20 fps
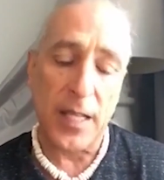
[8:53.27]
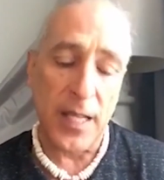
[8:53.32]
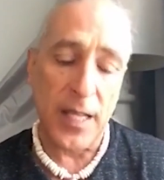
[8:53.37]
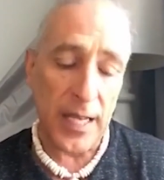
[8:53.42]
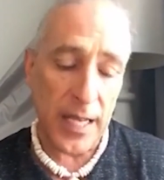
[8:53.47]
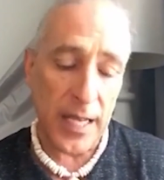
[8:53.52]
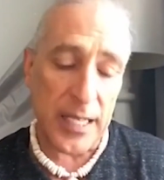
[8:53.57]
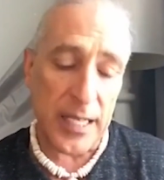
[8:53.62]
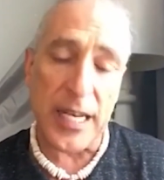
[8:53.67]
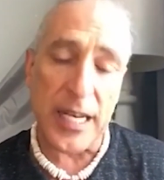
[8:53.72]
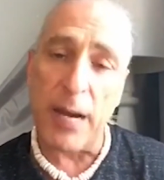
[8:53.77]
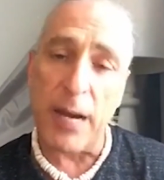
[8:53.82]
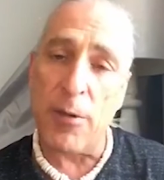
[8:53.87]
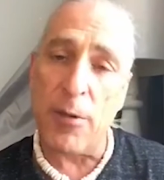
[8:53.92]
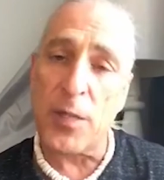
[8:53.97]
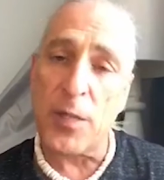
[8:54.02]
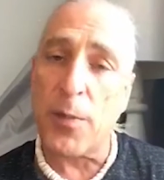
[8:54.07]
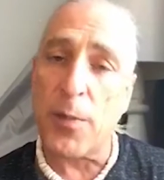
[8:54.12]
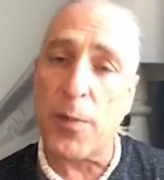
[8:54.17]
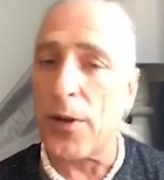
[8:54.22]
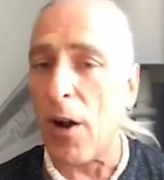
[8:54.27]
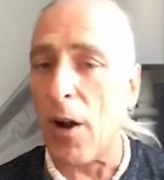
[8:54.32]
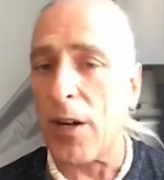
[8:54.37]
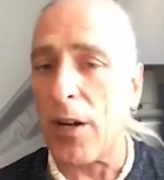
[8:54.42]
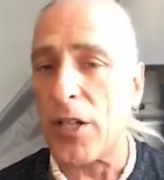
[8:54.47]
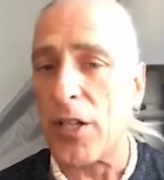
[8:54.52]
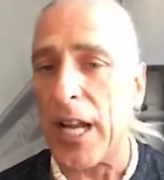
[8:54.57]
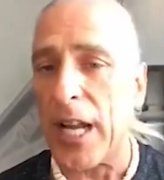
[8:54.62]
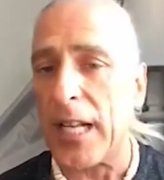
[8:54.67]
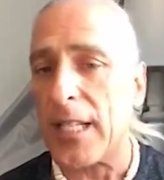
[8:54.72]
His name was
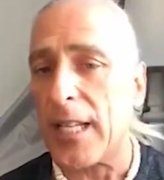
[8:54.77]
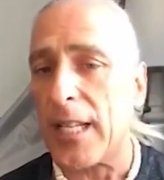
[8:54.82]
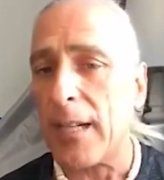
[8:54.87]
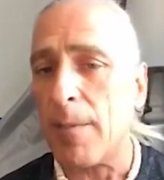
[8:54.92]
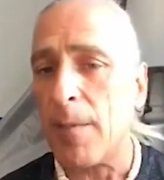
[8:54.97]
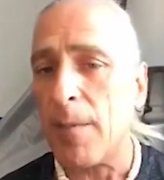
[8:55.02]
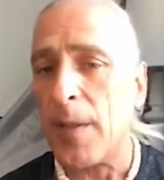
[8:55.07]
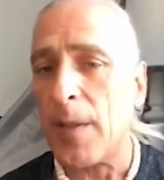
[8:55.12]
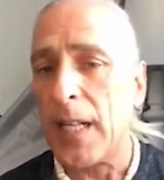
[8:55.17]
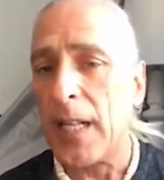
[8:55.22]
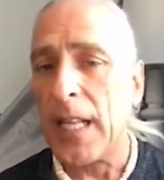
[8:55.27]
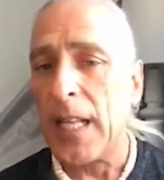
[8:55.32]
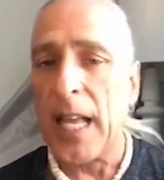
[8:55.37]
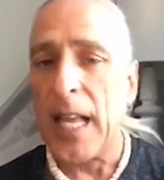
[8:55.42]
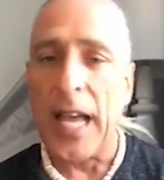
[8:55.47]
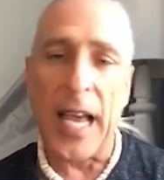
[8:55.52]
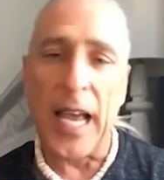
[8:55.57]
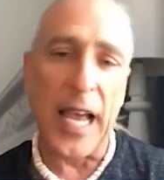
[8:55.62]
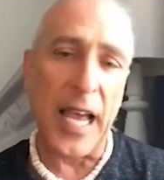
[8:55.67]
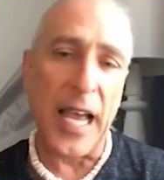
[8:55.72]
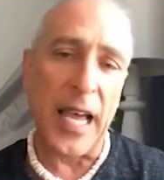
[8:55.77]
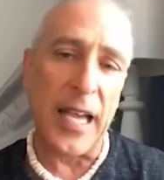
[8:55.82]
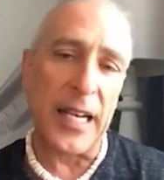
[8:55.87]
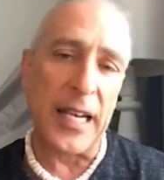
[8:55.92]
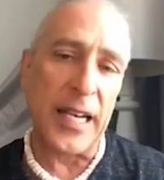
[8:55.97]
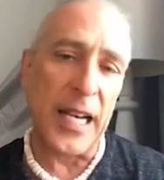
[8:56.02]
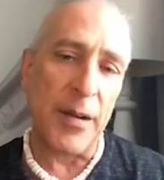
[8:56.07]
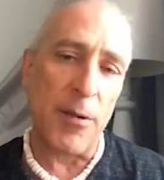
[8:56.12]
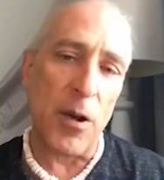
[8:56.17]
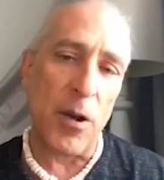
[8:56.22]
Bernard Jensen, and
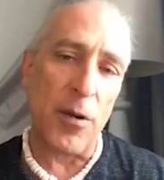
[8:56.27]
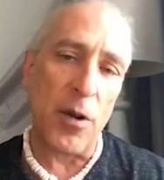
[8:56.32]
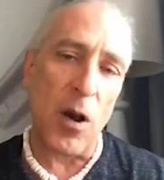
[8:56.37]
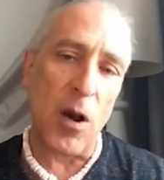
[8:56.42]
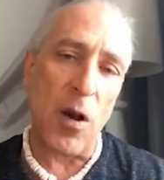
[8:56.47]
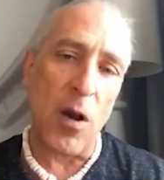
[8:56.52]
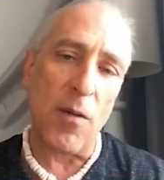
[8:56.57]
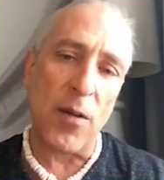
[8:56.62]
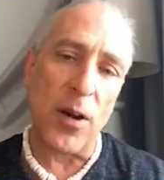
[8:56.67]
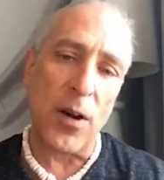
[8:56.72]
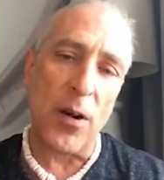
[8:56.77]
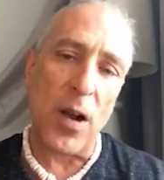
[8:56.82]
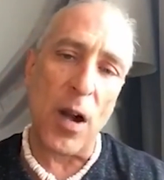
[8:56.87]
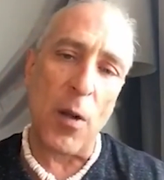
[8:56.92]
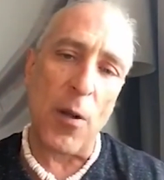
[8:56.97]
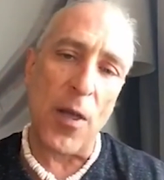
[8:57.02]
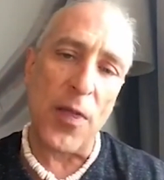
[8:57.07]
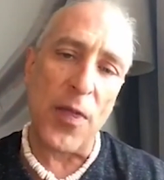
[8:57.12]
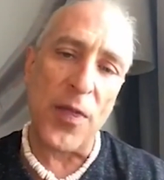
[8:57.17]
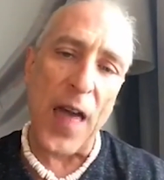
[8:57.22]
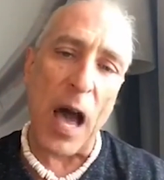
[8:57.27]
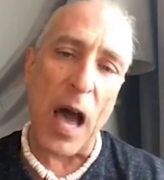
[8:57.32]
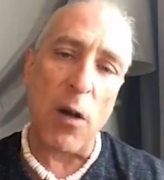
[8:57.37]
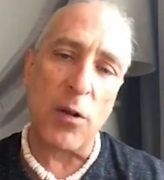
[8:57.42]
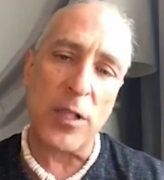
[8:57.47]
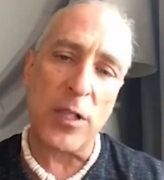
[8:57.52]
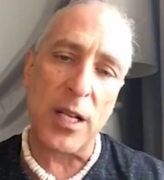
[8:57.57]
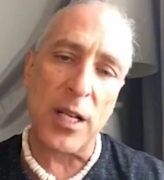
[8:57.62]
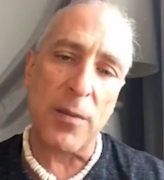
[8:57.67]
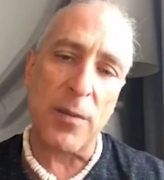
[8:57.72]
he wrote over a
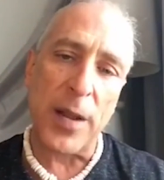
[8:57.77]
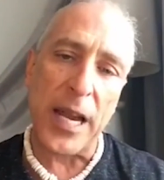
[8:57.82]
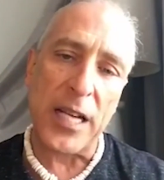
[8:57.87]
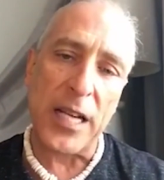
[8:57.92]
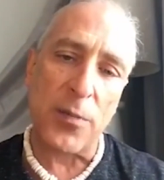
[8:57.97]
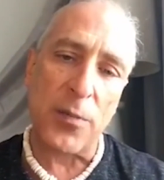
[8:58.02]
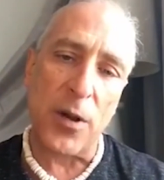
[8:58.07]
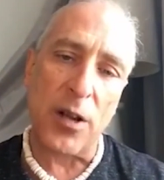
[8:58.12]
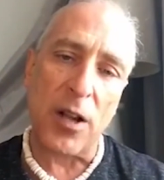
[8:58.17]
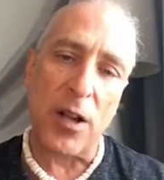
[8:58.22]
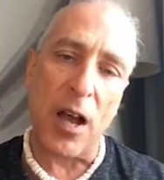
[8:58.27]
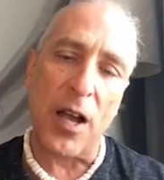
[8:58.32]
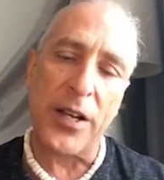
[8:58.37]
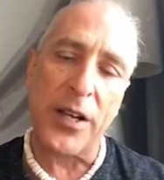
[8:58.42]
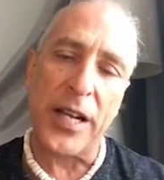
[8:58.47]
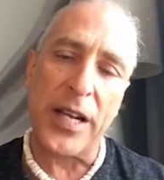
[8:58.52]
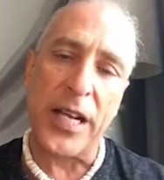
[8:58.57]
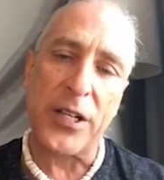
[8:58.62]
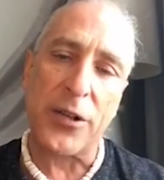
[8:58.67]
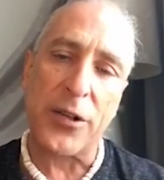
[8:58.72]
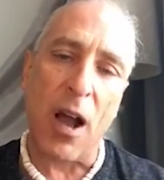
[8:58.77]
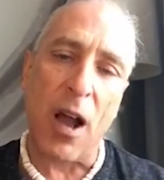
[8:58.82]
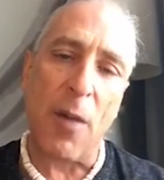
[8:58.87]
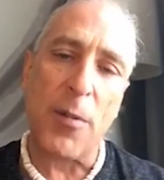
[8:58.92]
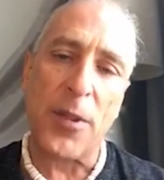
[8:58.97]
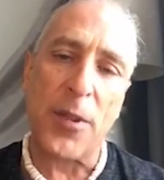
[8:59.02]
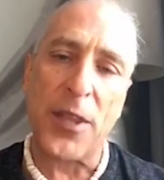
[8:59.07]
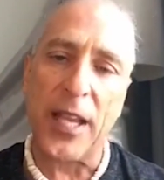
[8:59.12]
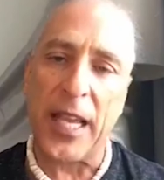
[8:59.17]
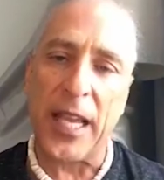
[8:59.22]
1,000-page book on
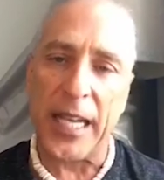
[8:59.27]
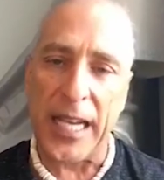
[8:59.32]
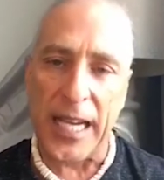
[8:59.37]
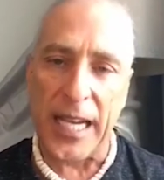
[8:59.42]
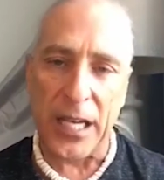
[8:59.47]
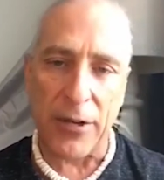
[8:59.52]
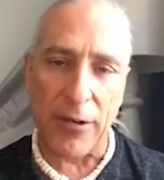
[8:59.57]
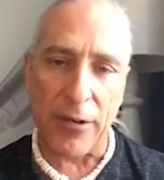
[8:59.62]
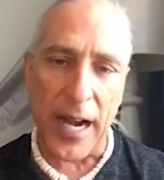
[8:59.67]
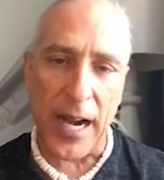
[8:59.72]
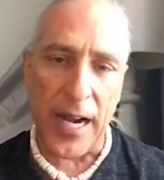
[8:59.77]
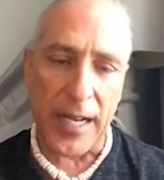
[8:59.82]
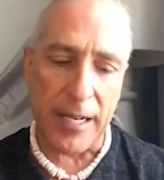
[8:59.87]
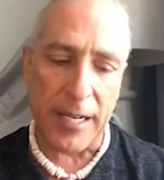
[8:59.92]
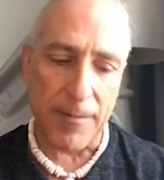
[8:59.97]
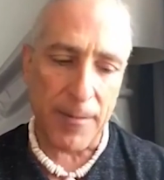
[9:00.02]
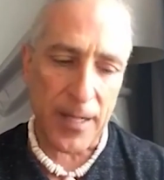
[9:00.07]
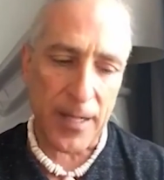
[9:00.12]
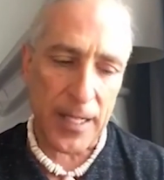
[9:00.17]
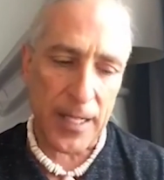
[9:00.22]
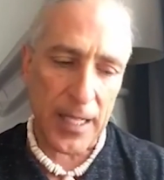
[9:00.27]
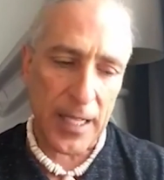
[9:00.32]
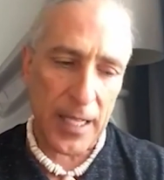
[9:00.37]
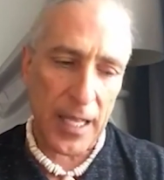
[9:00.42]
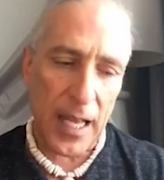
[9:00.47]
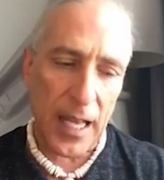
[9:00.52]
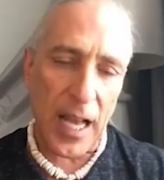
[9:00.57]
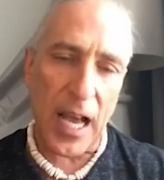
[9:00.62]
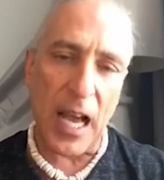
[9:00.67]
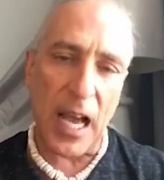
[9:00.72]
naturopathy, and he created
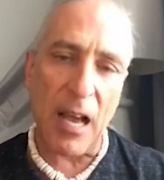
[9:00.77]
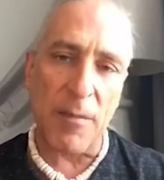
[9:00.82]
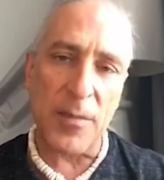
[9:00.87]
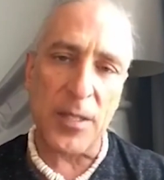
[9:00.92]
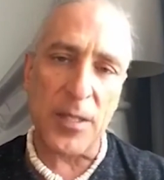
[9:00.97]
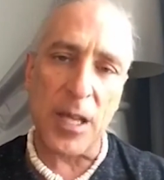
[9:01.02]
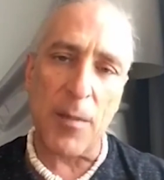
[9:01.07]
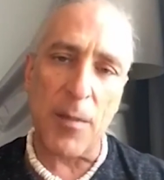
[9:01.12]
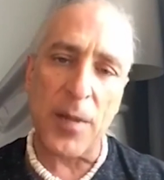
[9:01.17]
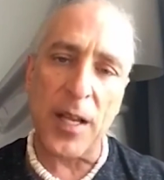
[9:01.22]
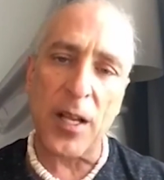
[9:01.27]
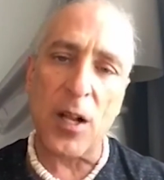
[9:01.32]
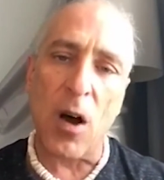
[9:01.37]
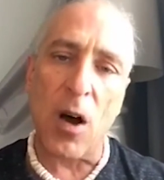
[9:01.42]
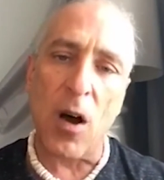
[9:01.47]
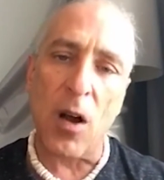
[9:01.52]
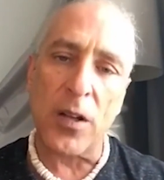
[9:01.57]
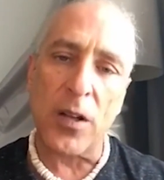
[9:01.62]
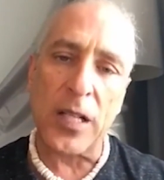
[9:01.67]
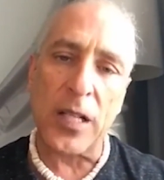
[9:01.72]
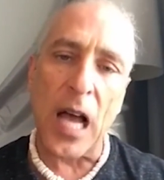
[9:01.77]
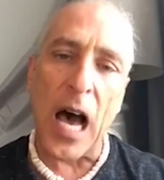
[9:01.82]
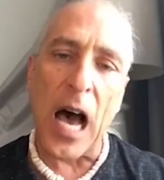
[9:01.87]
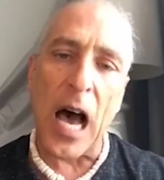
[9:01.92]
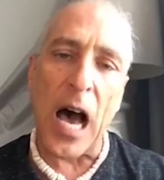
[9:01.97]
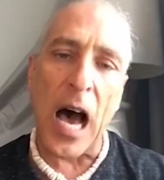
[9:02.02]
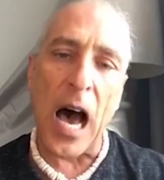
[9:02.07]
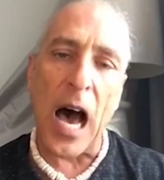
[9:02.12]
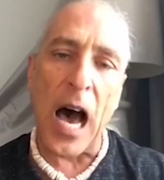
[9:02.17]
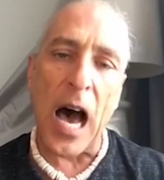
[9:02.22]
something called
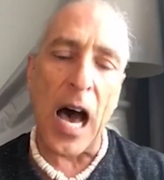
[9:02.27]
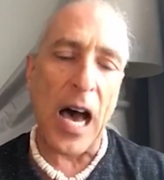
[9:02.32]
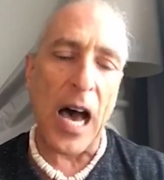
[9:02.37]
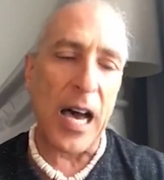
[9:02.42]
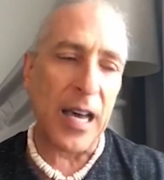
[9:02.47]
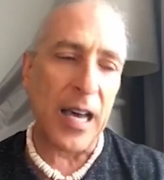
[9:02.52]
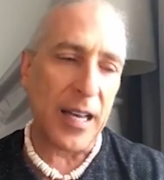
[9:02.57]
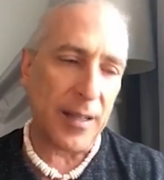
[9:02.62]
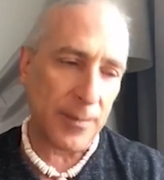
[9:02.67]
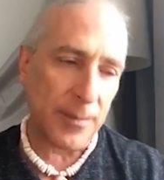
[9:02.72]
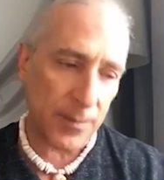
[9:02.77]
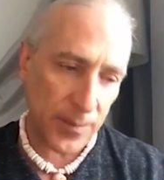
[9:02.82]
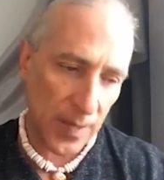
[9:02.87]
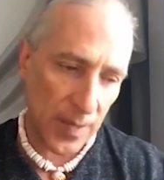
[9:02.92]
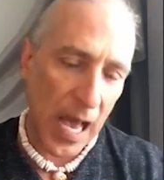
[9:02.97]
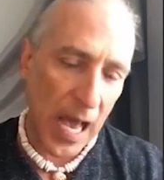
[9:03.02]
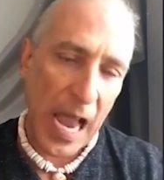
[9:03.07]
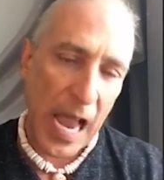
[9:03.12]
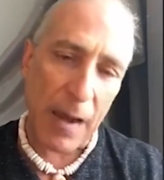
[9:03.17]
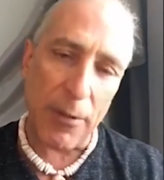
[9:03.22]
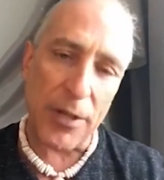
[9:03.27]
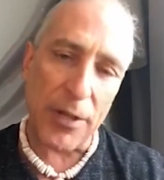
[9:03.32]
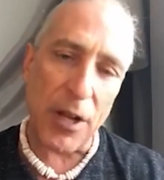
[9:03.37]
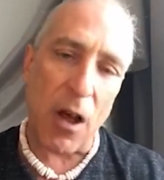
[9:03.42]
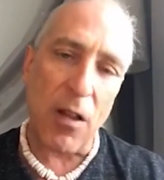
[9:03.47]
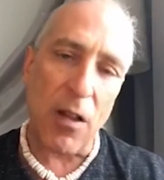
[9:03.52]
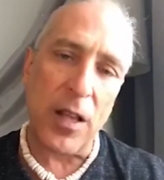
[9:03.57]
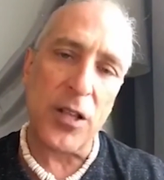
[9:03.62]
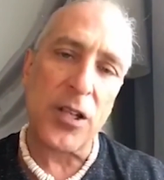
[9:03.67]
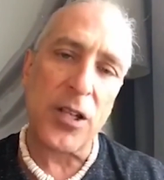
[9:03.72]

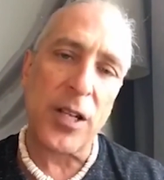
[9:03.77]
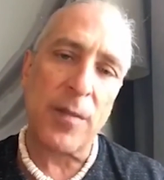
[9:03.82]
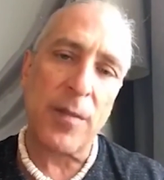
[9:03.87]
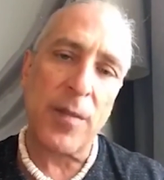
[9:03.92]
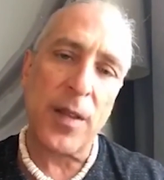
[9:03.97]
iridology,